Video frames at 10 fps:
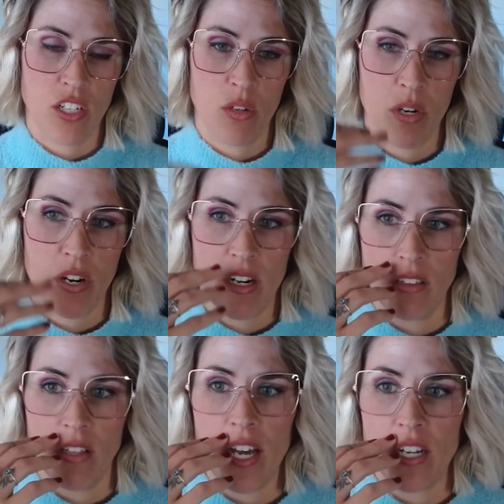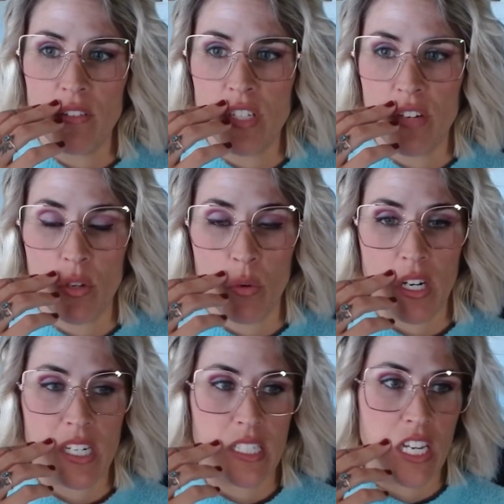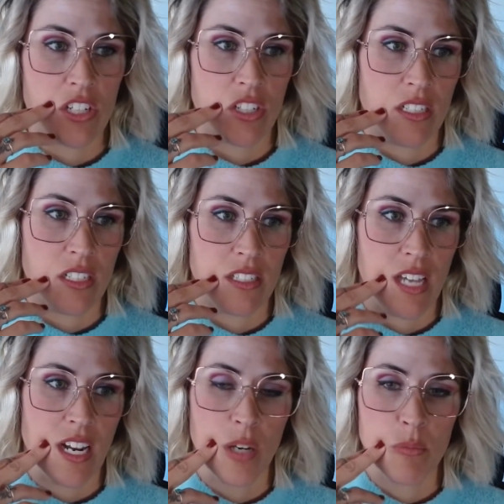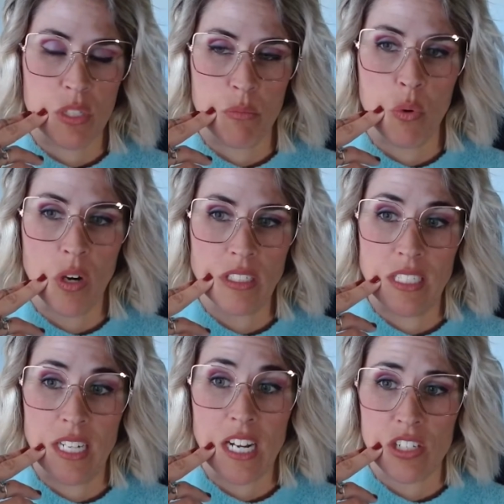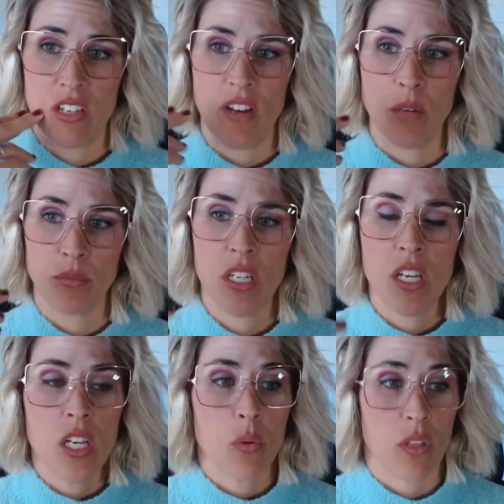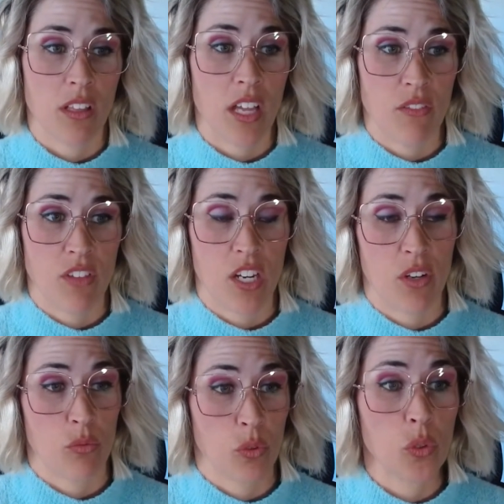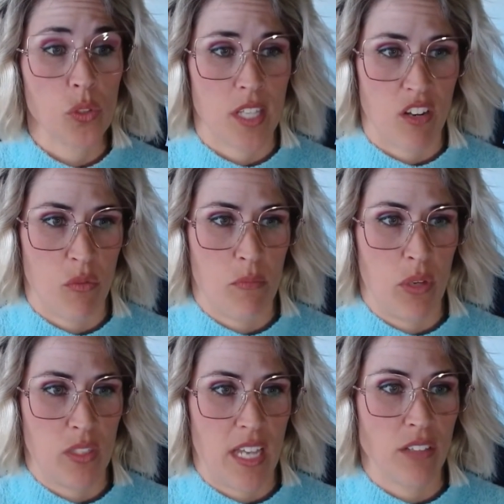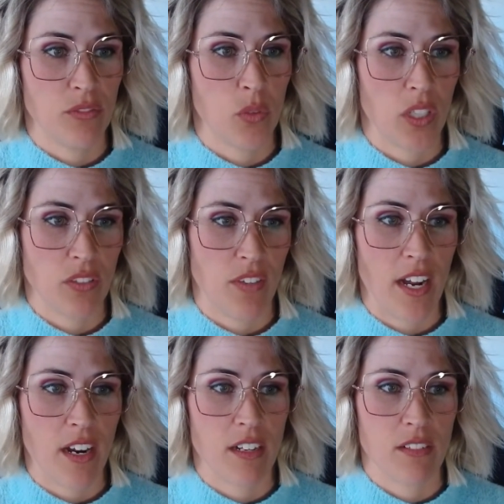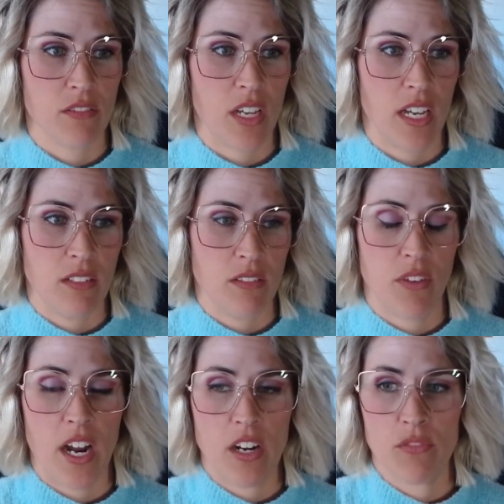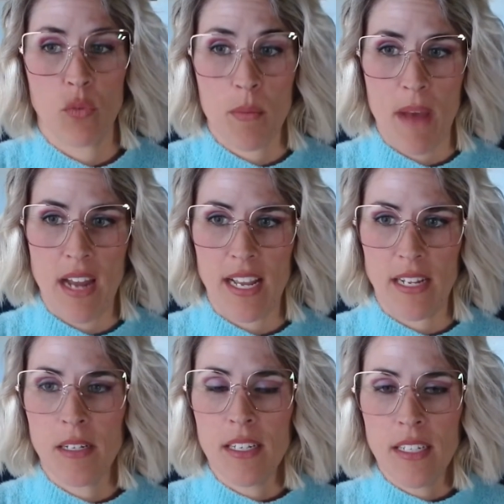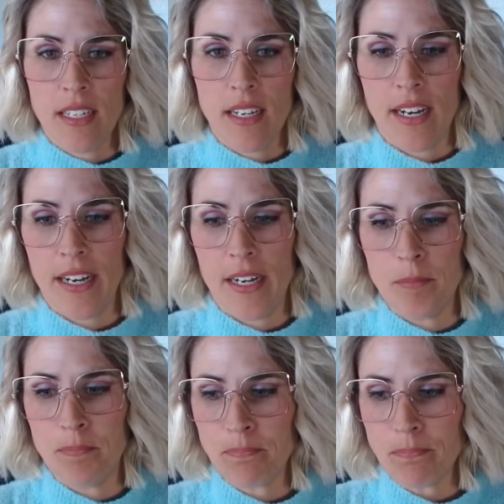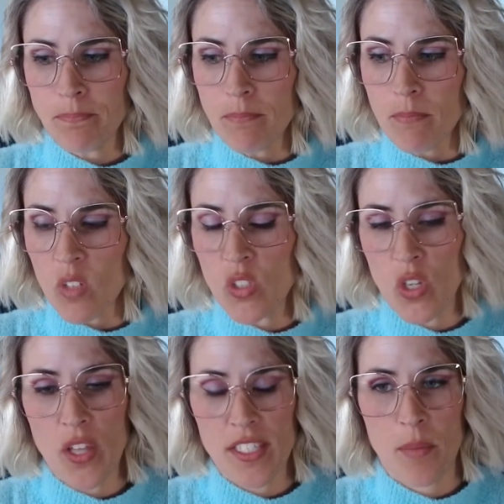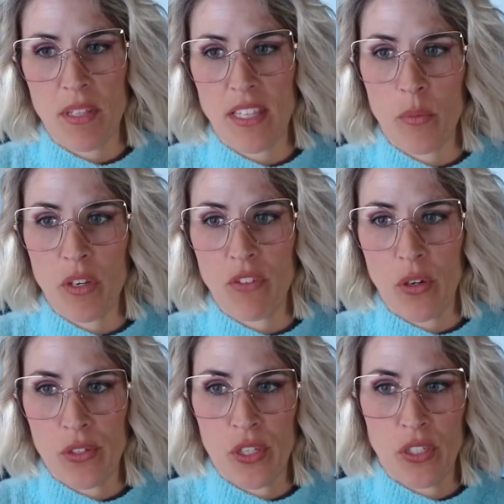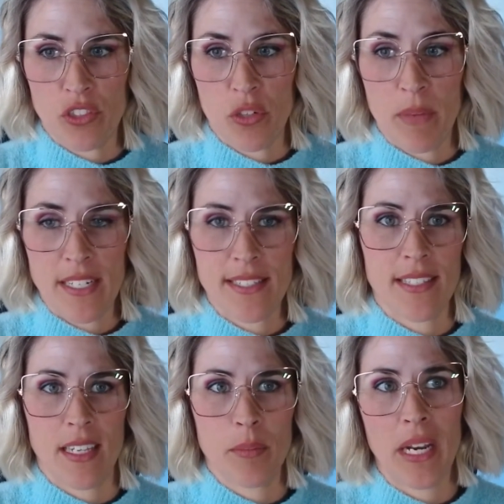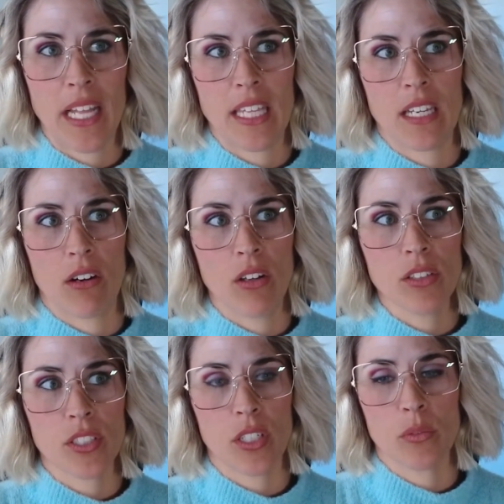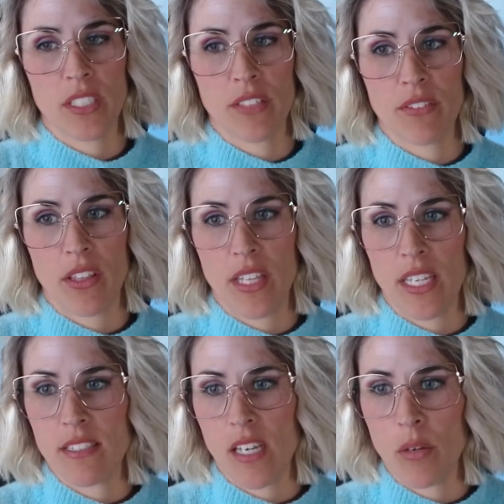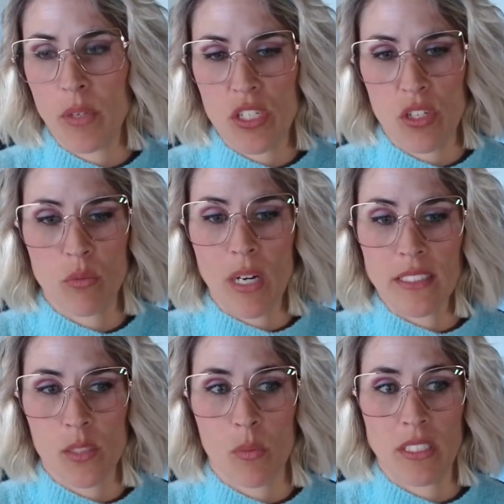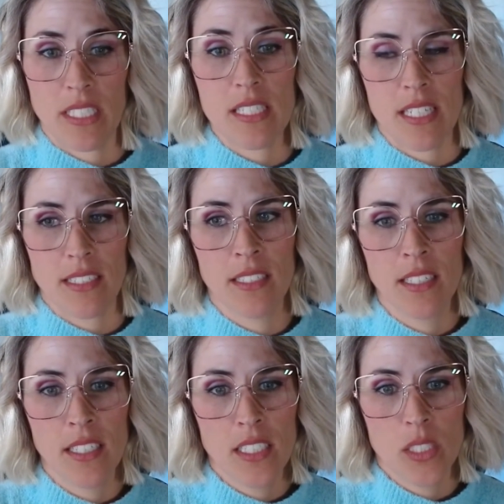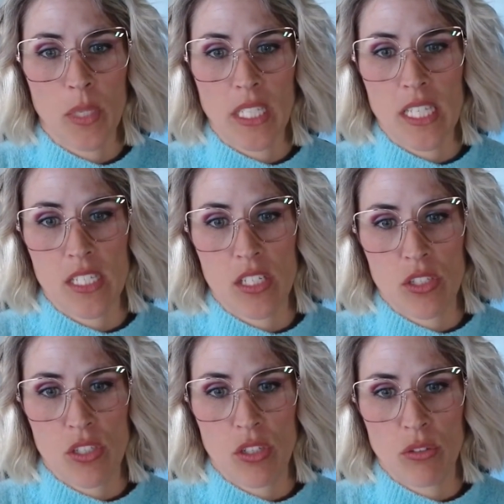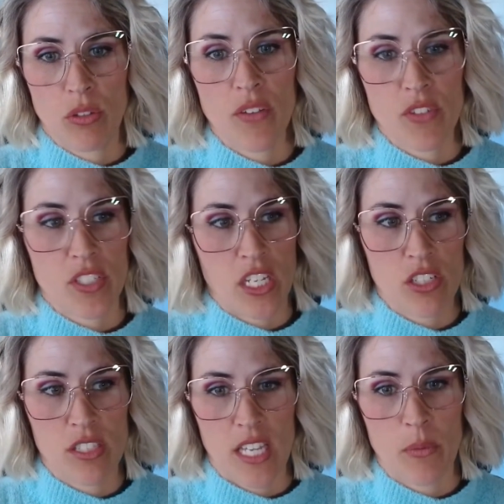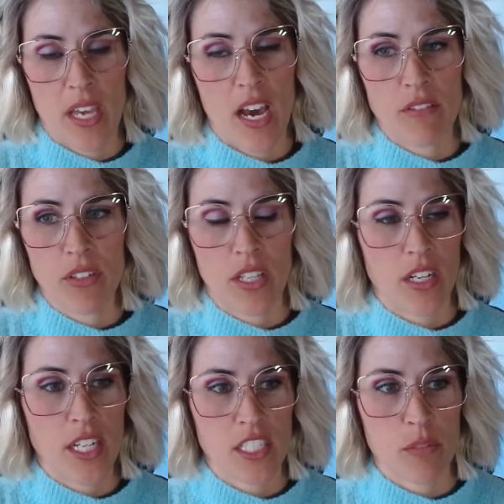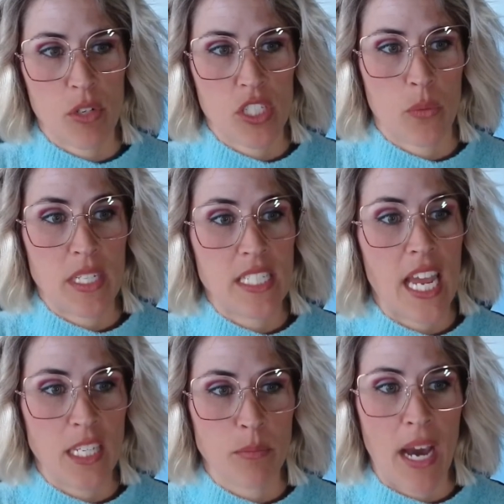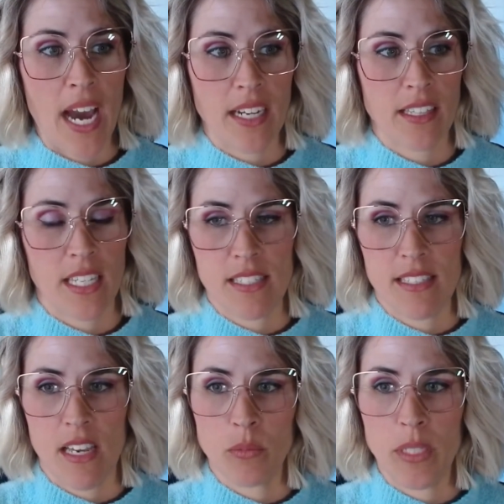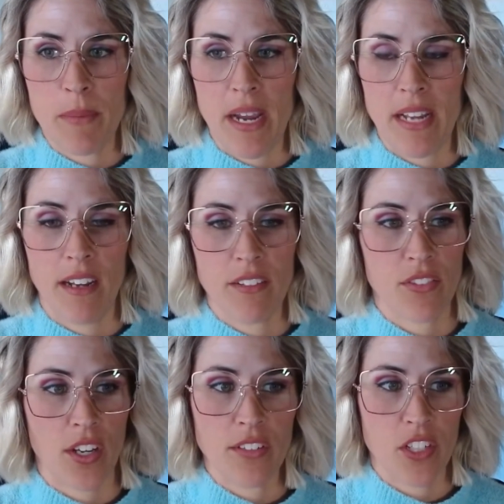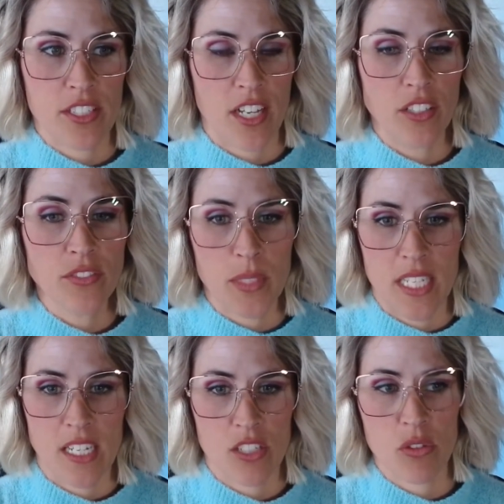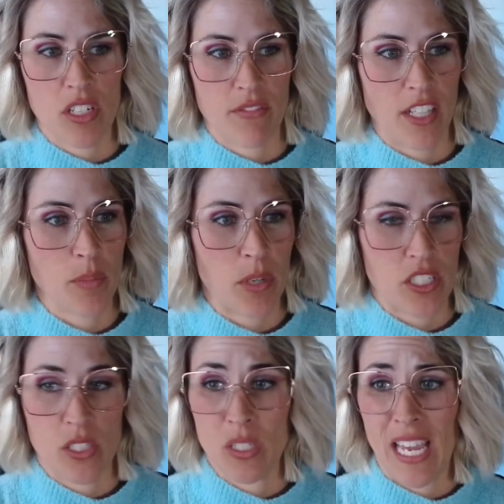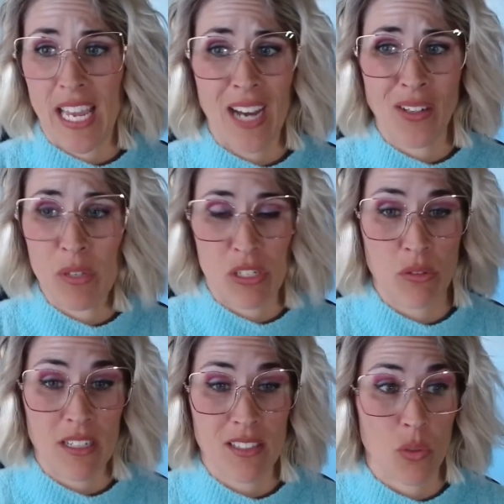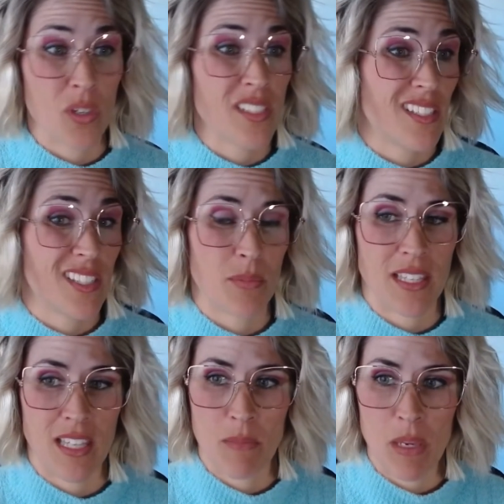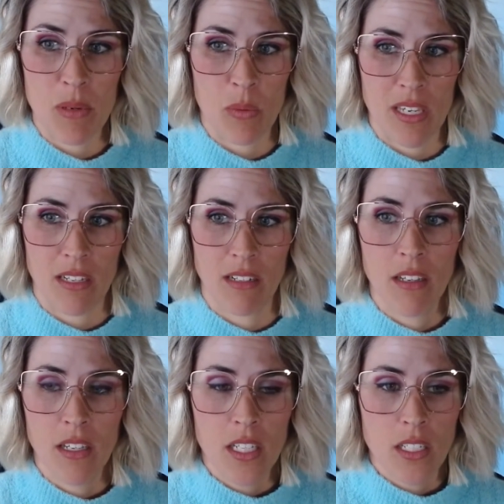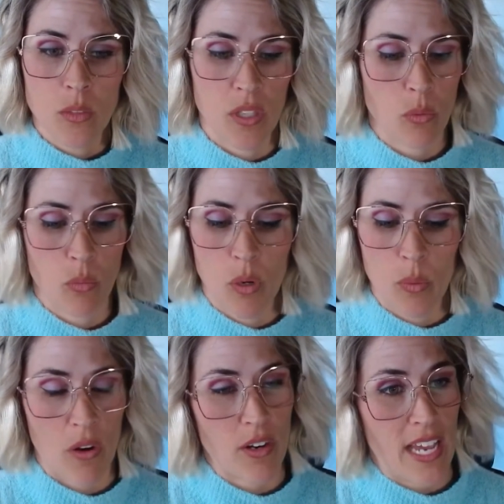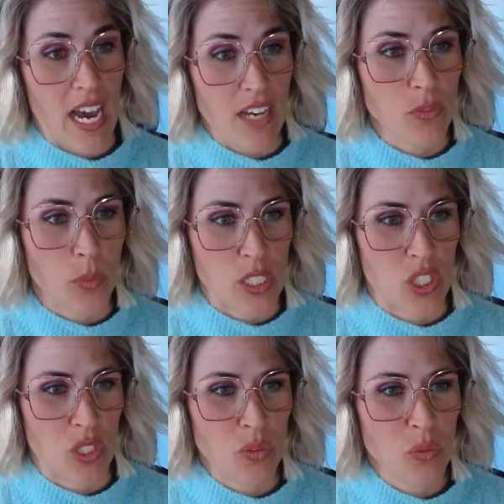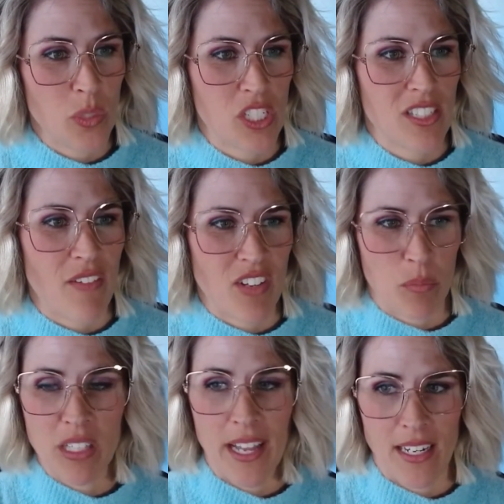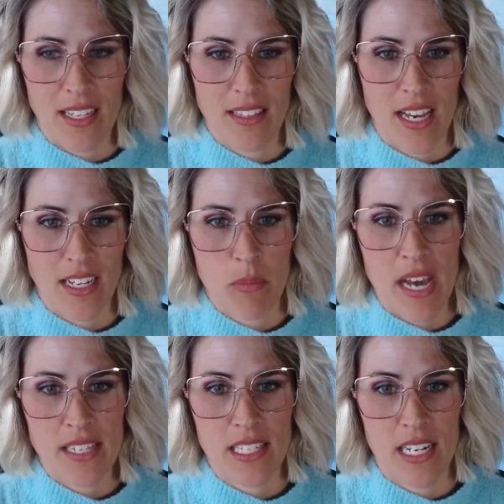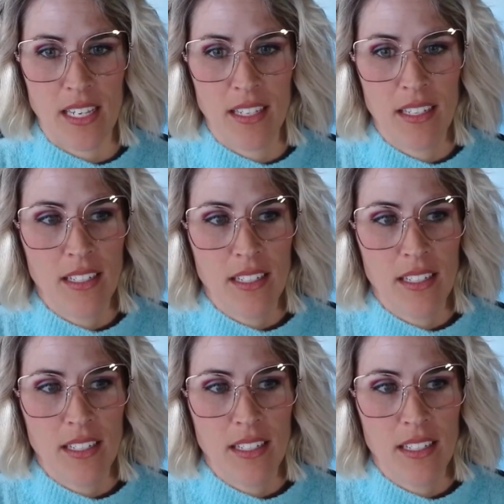We're in a lot of different organizations that help support and actually have helped with a lot of the different rules that have been built out for FHIR and FHIR formatting. So I know that's something that we focus on tremendously. But I think also of the things that we do well is we listen. We listen to conversations that we have with our customers, and we take back things that we might not have thought of ourselves. We take it to our developers and say, how can we do this? Or is this something that maybe we can, with what we already have, we do, we just haven't applied it in that capacity.